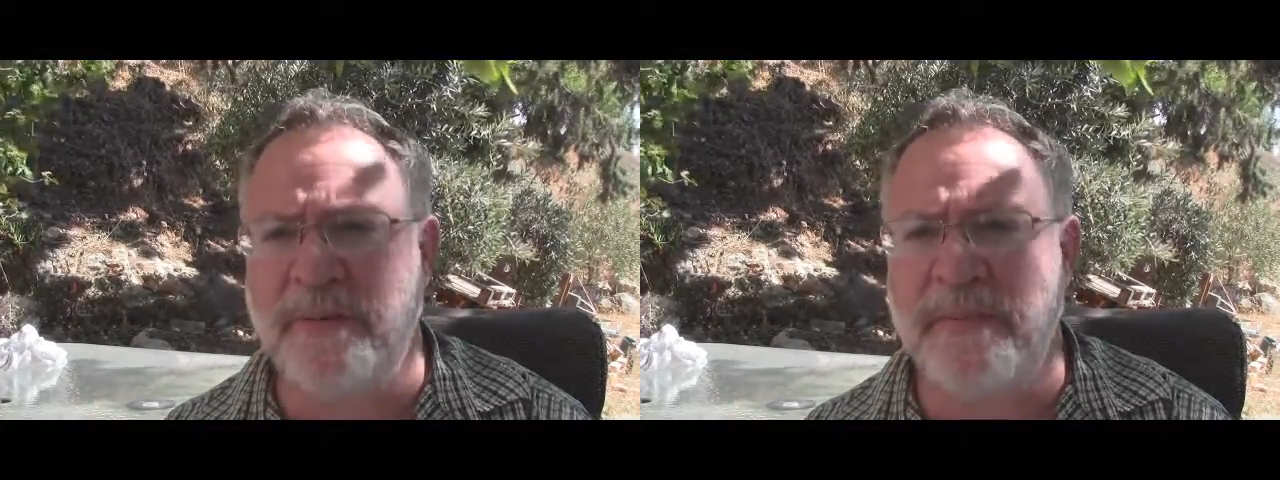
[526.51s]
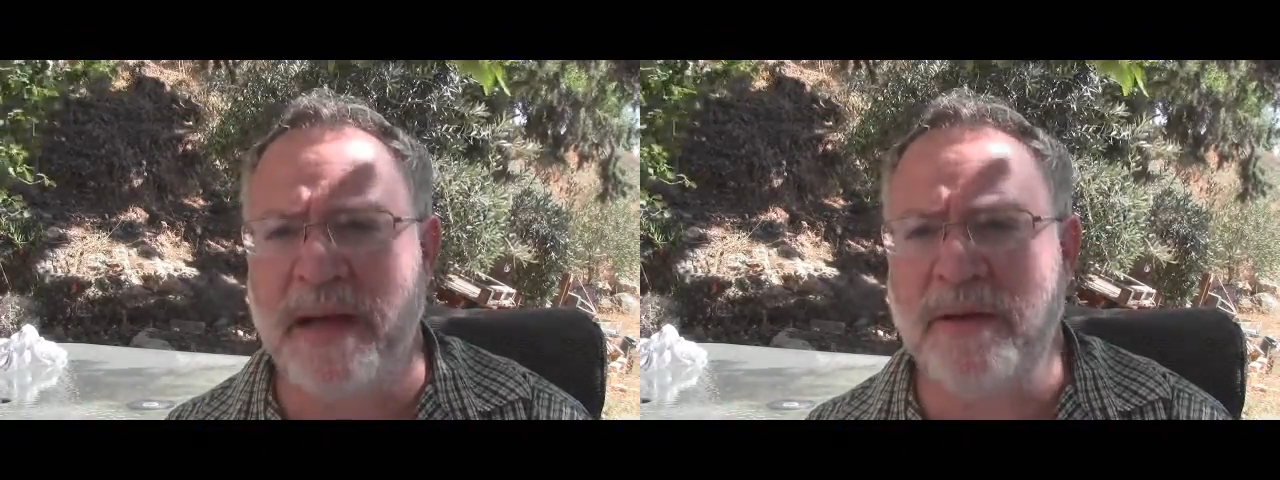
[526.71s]

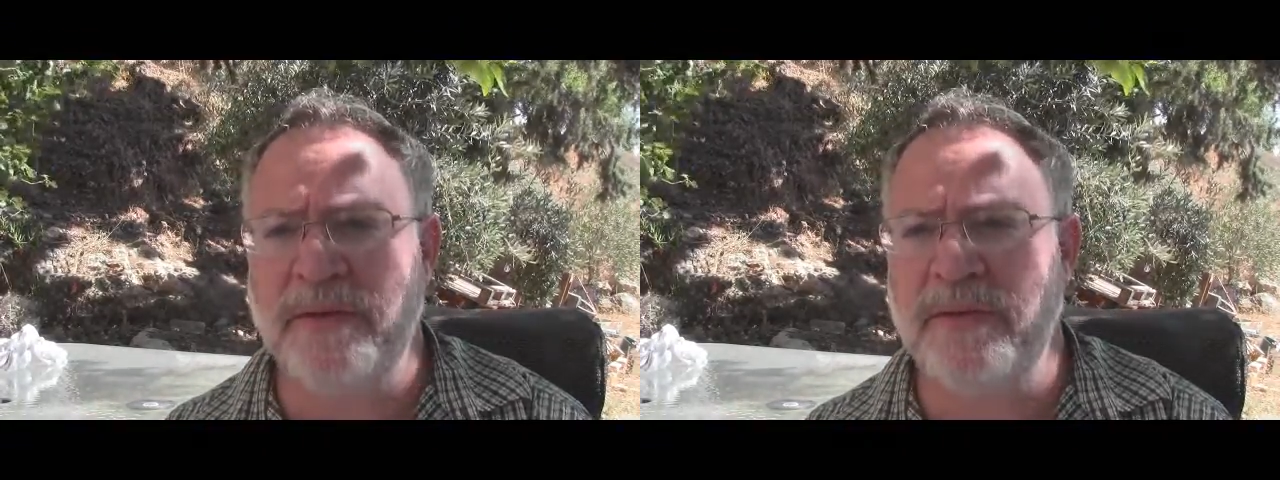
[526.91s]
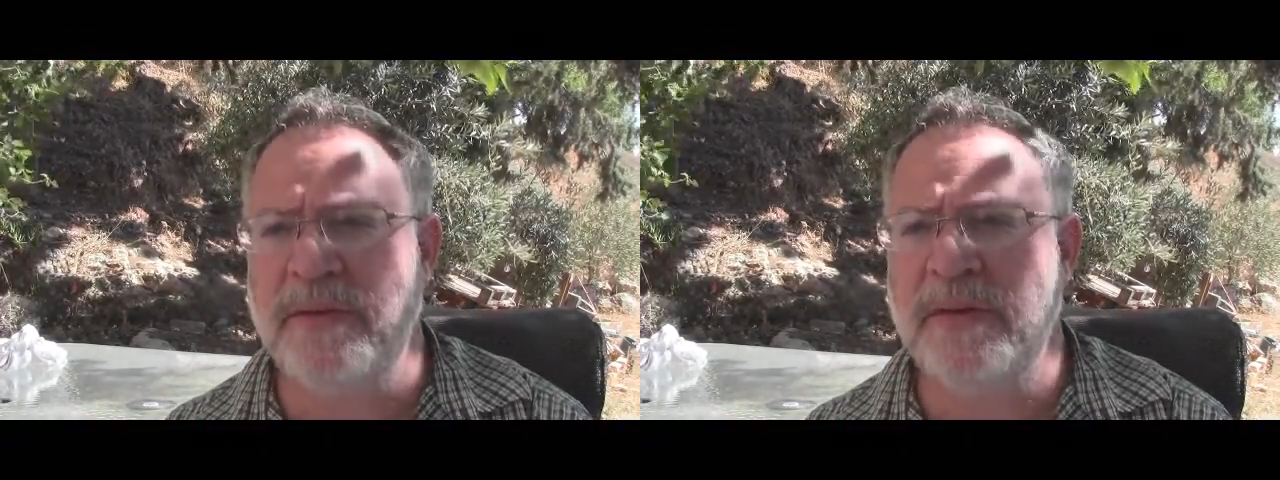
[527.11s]

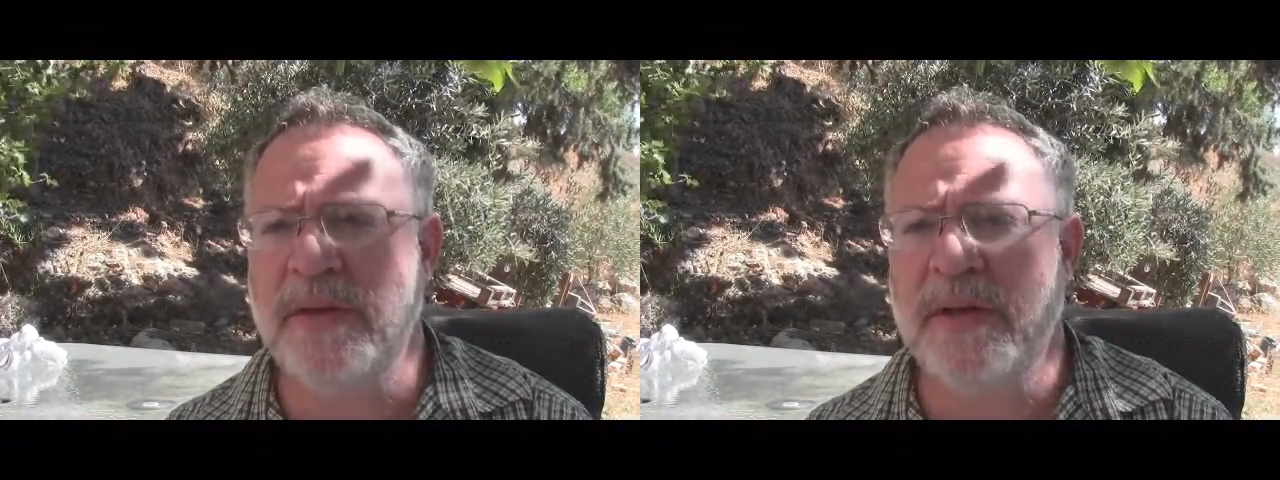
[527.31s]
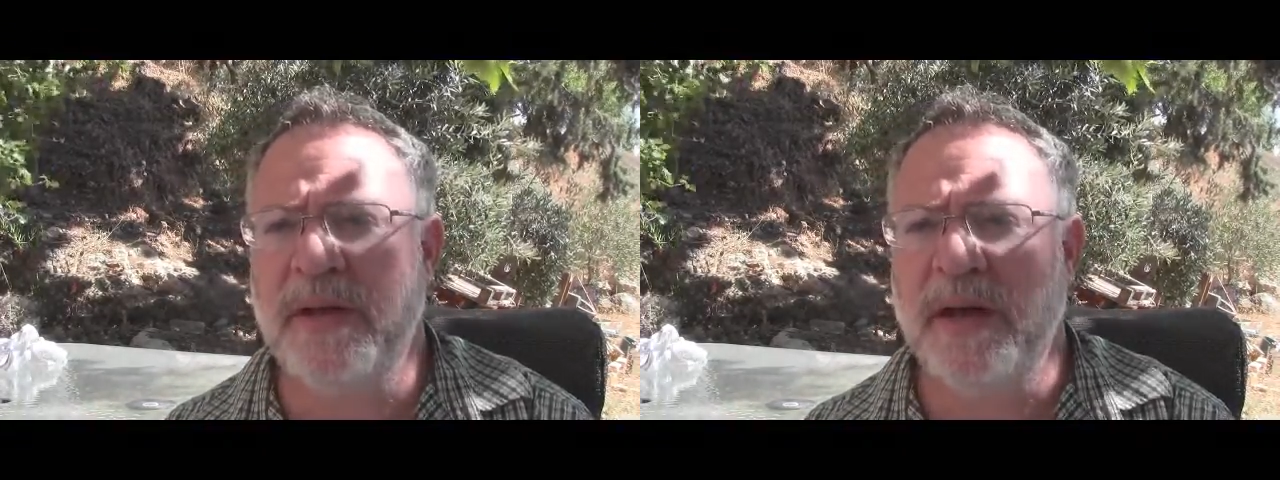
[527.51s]
amount
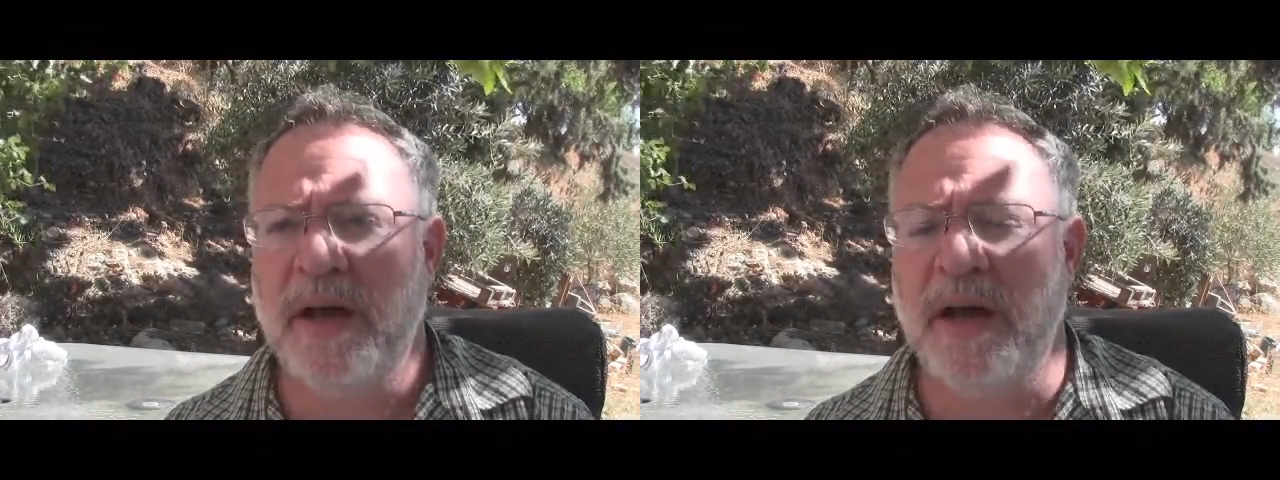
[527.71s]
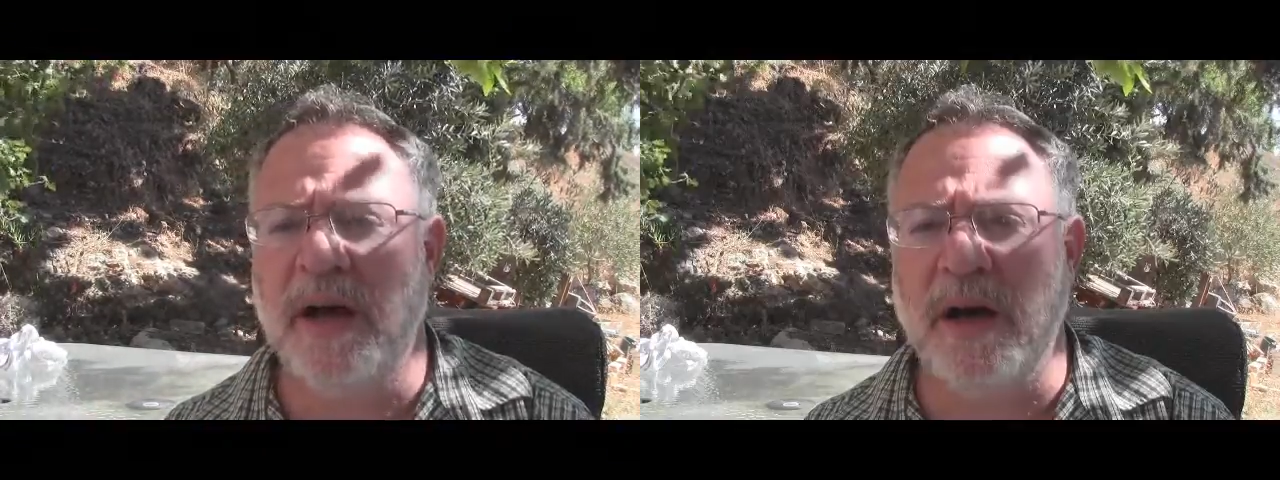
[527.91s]

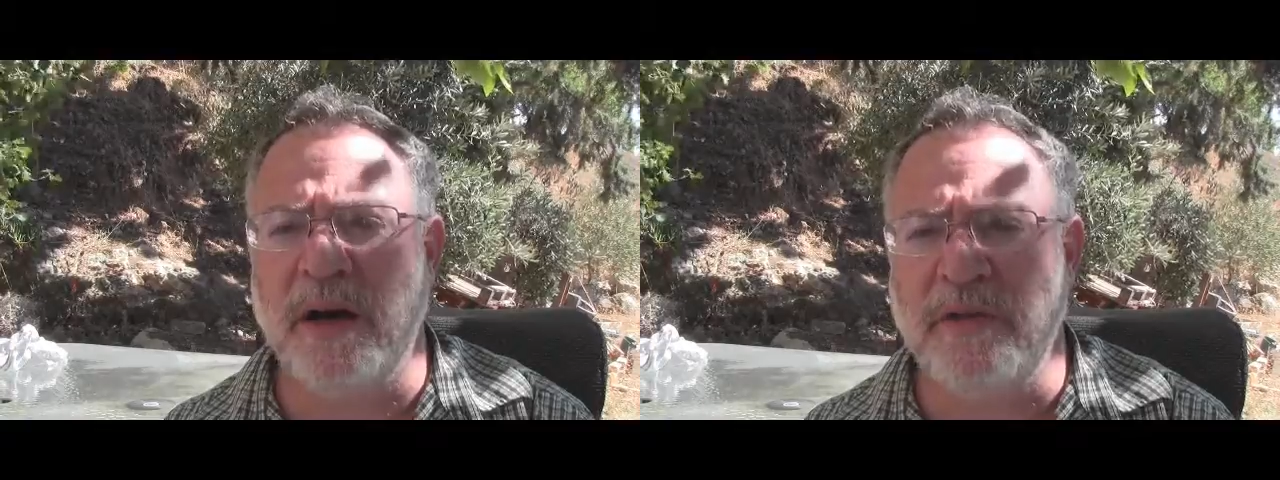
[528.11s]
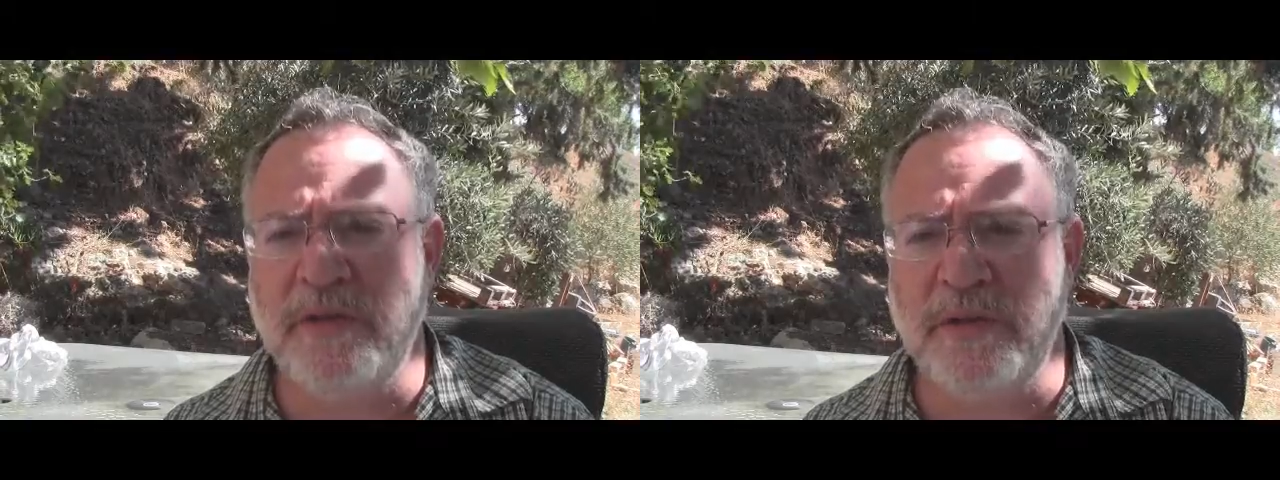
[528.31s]

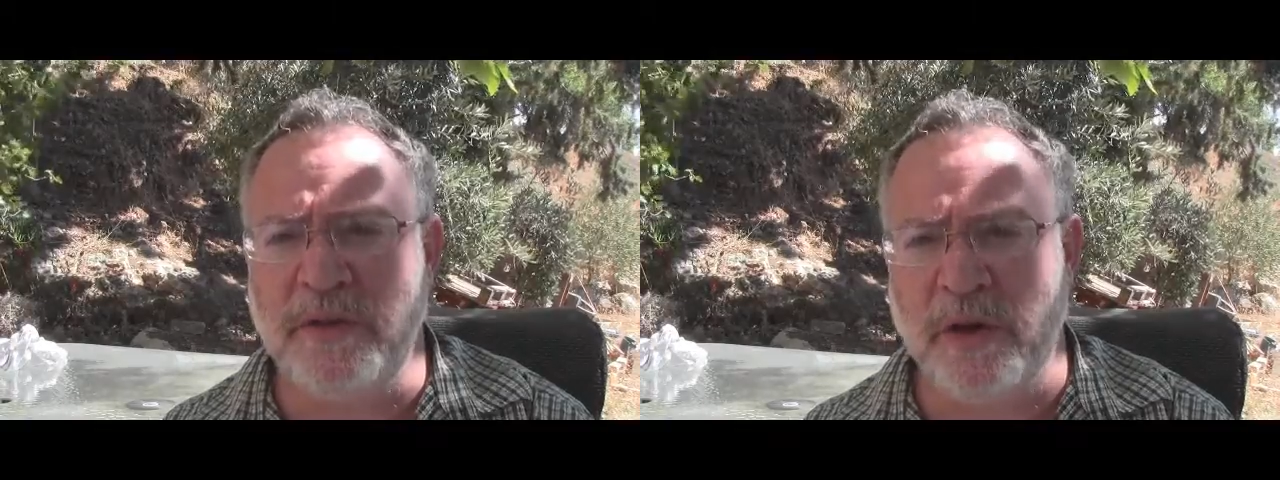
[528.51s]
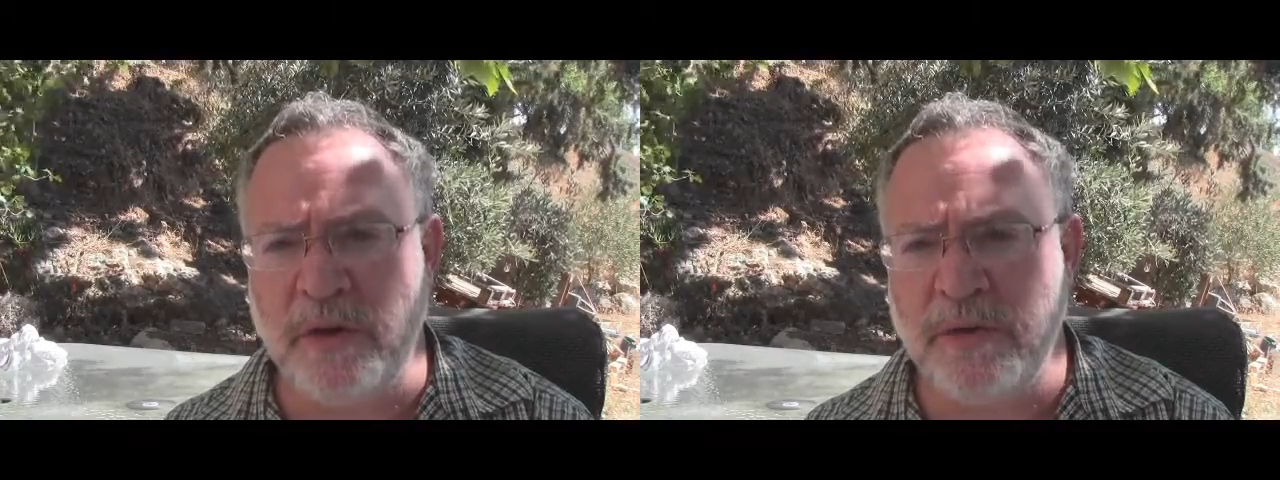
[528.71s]
of
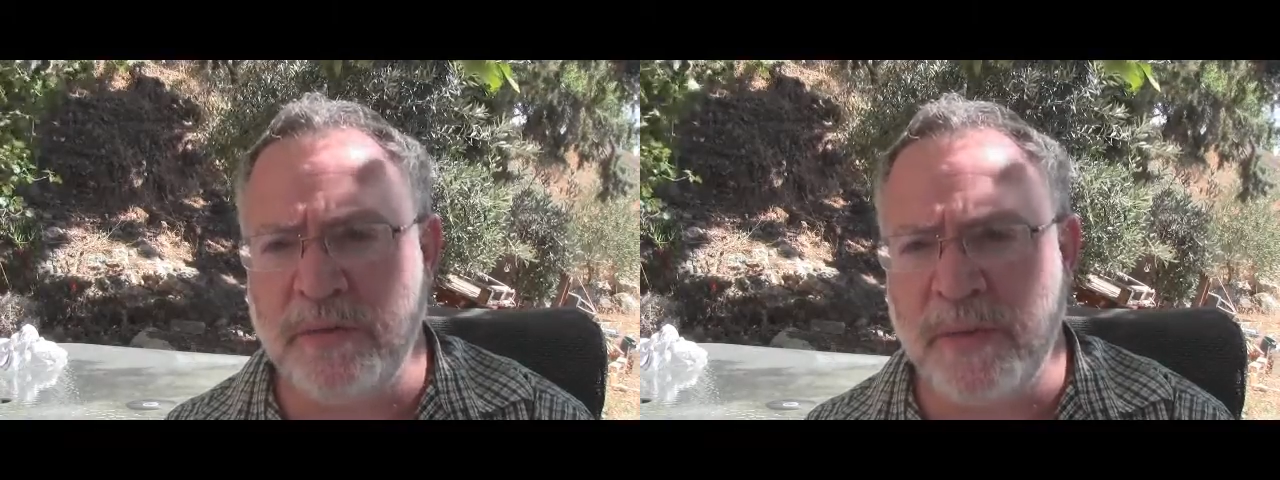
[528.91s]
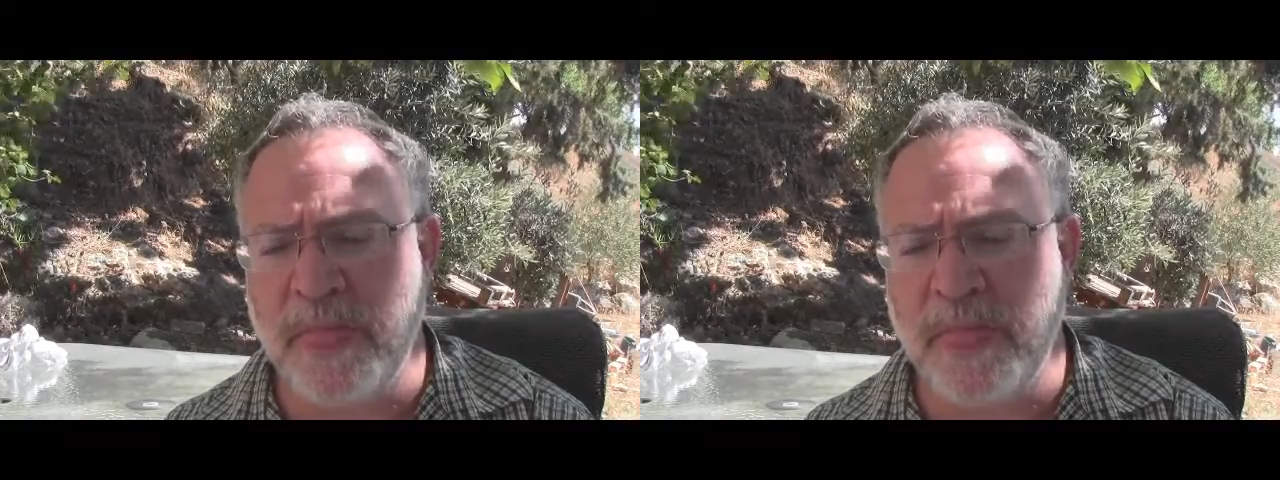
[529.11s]
dough